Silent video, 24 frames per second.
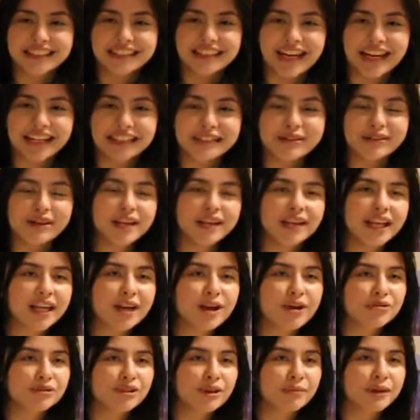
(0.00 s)
Yeah, you could
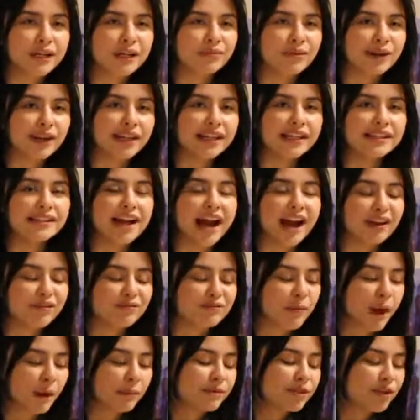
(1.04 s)
like go so many ways.
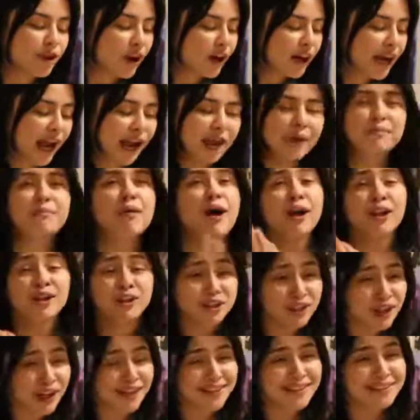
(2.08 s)
I'm sorry, I
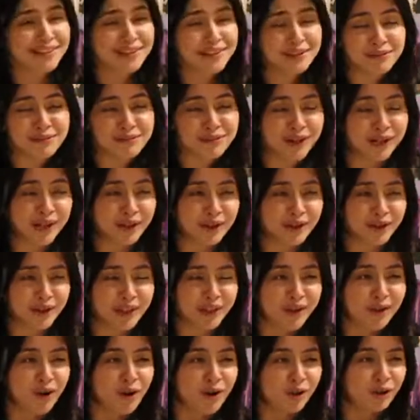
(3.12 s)
apologize if we are
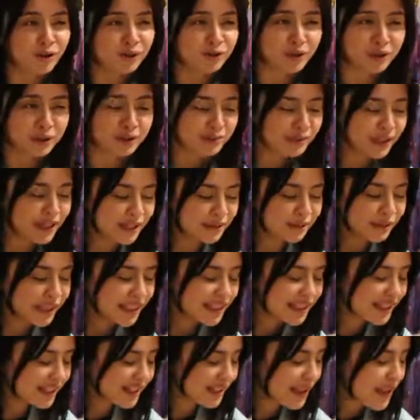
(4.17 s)
like all over the place with
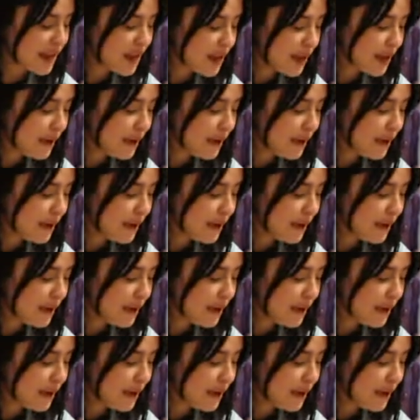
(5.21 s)
this.